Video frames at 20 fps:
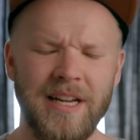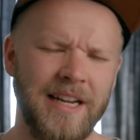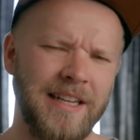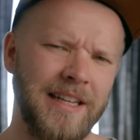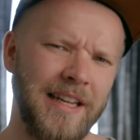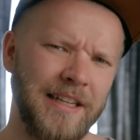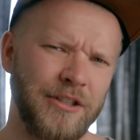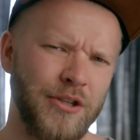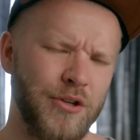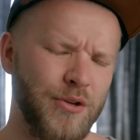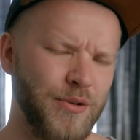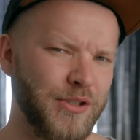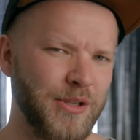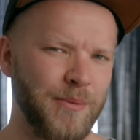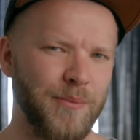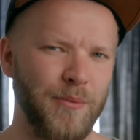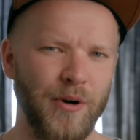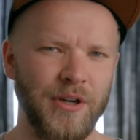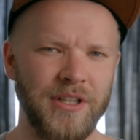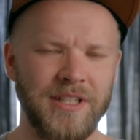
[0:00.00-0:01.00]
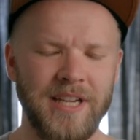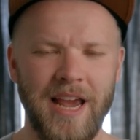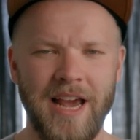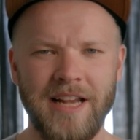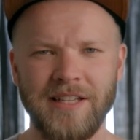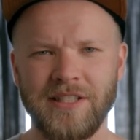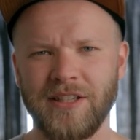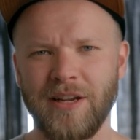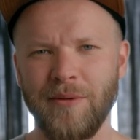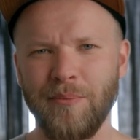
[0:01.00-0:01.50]
I'd like to do some more
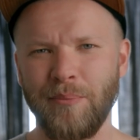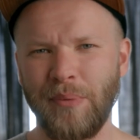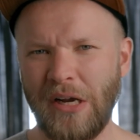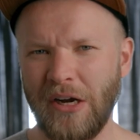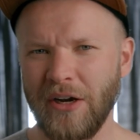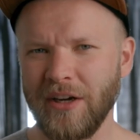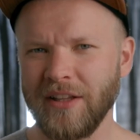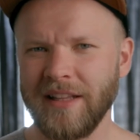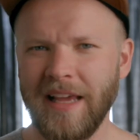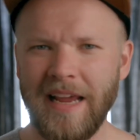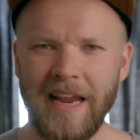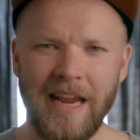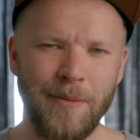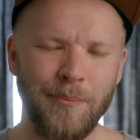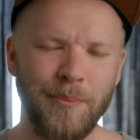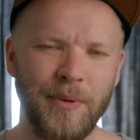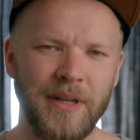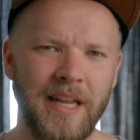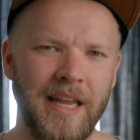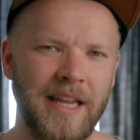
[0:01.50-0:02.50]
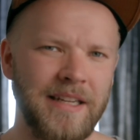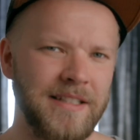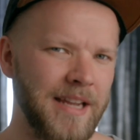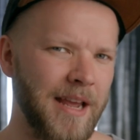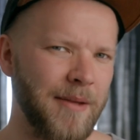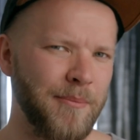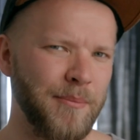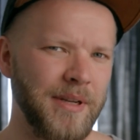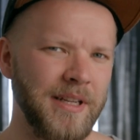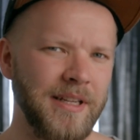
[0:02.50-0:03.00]
tests comparing the 8-bit and
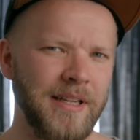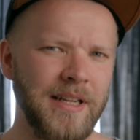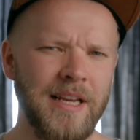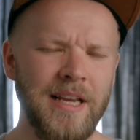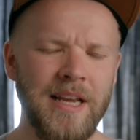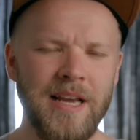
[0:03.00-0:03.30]
10-bit,